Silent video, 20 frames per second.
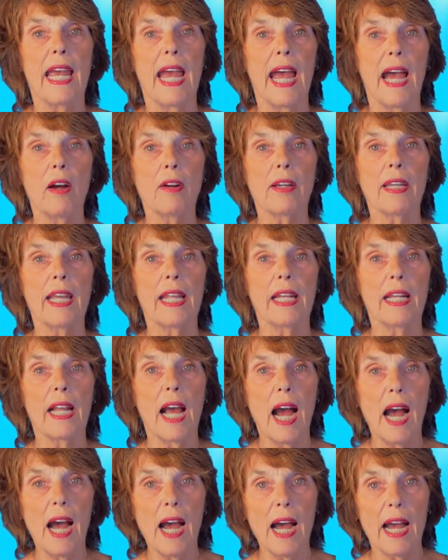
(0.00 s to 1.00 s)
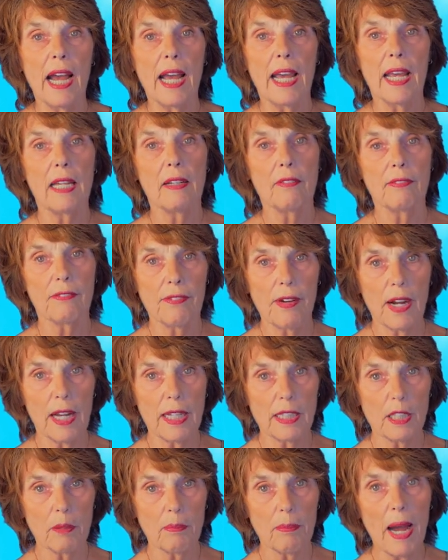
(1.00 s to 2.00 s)
How can I
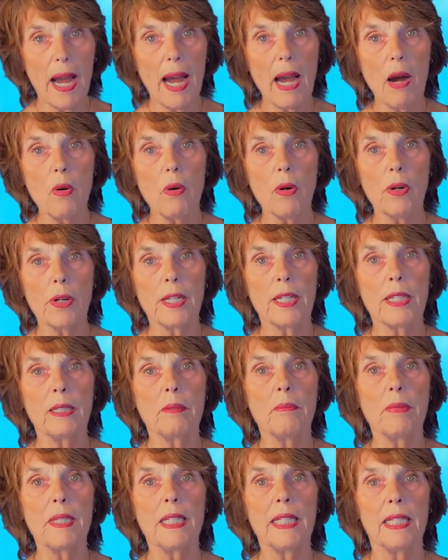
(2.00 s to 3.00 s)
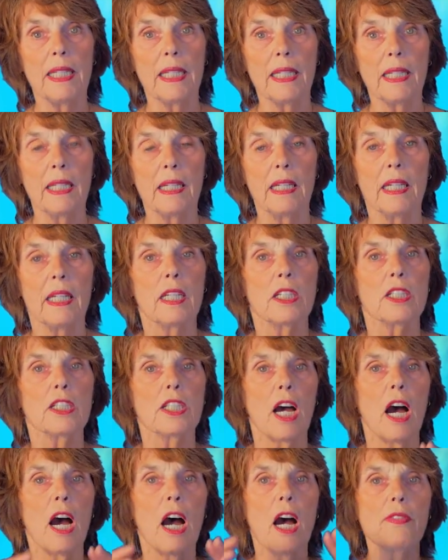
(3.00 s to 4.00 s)
find the power in me
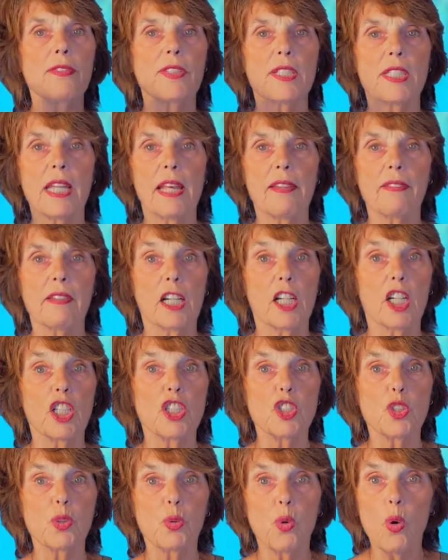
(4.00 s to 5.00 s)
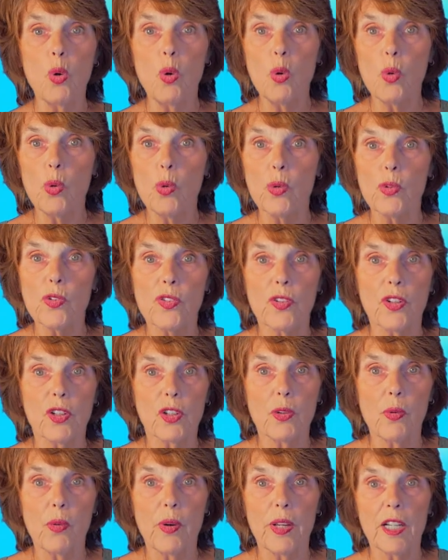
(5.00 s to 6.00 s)
to offset the controls that
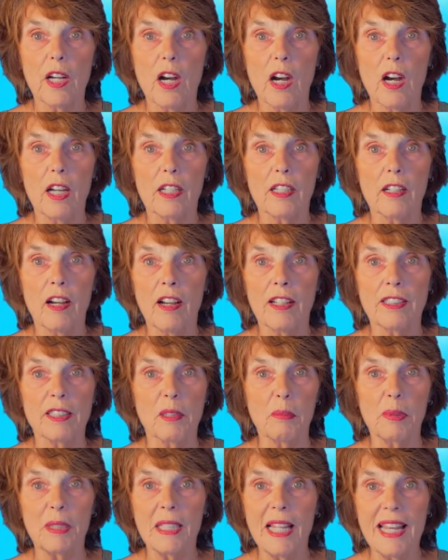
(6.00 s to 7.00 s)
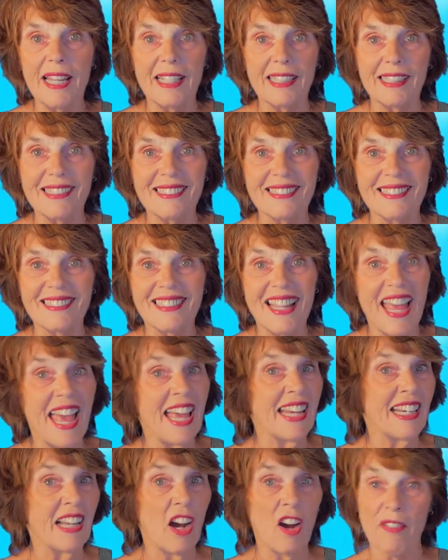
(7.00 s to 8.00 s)
are going on the planet
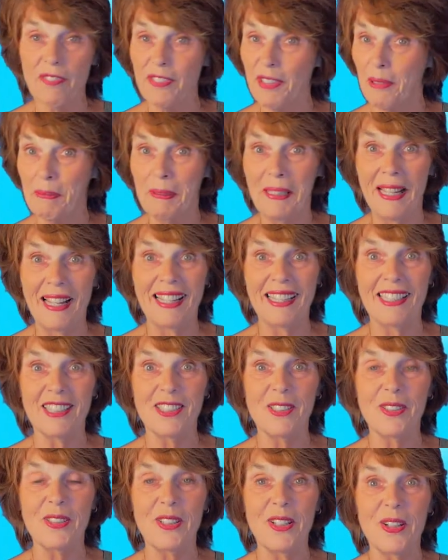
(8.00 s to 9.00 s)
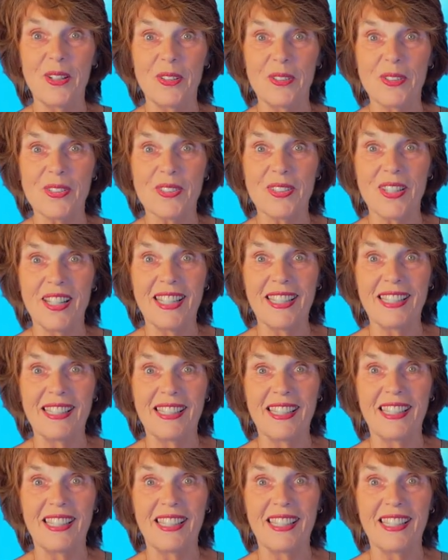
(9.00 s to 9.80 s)
and off the planet, who knows, eh?